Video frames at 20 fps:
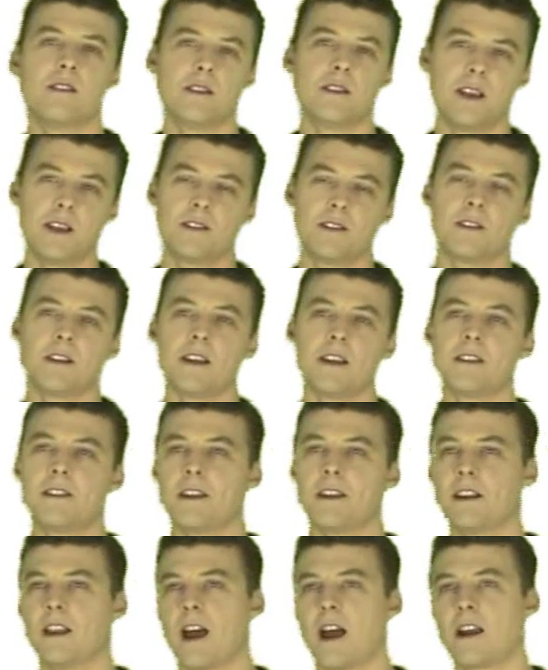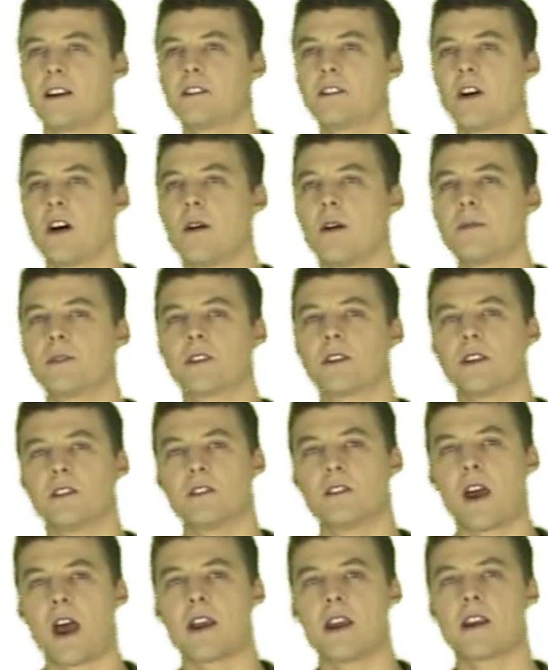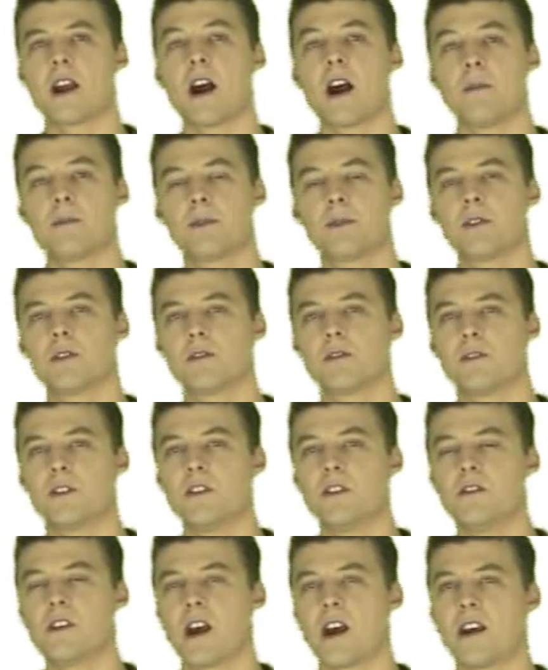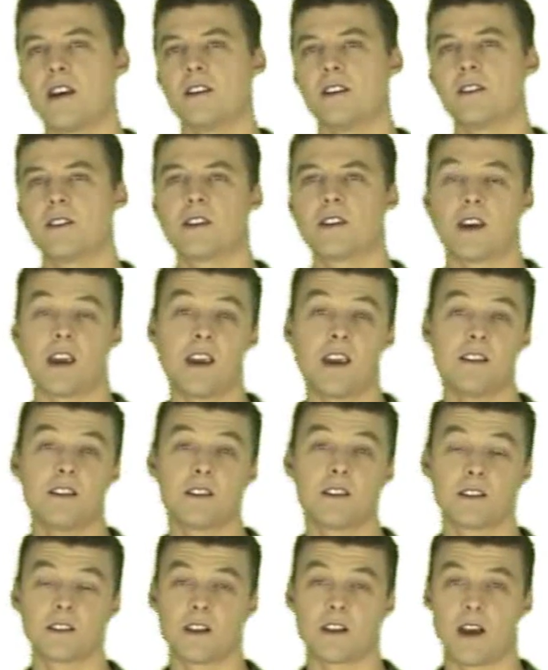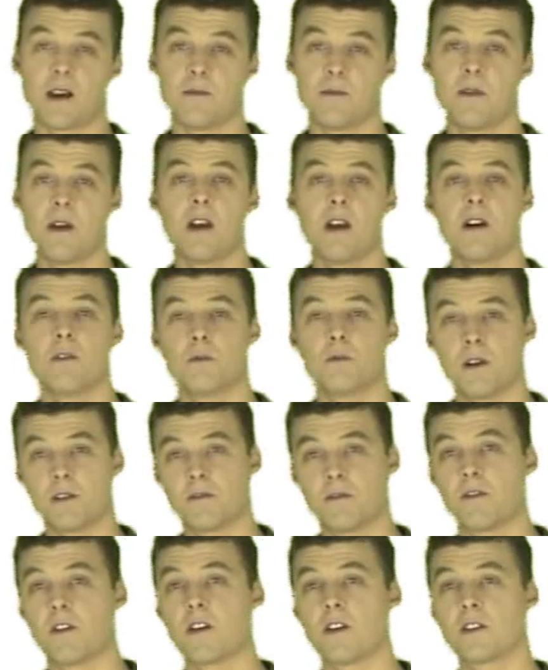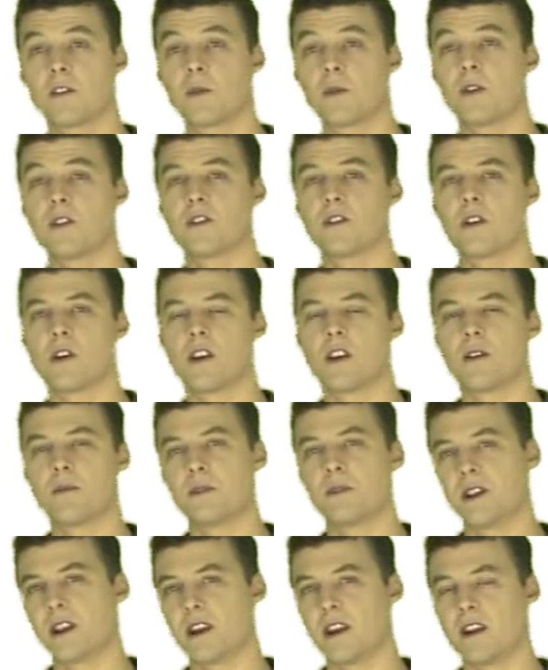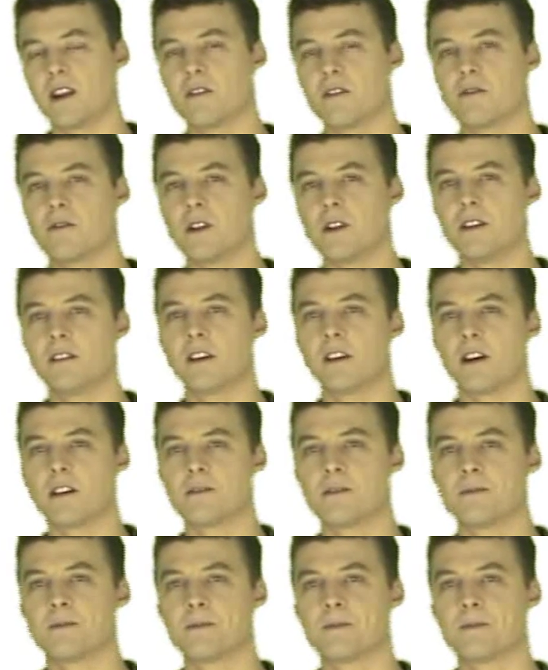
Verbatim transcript: These lengthy lag times can take up to a few days to heat the slab when first switched on at the beginning of winter.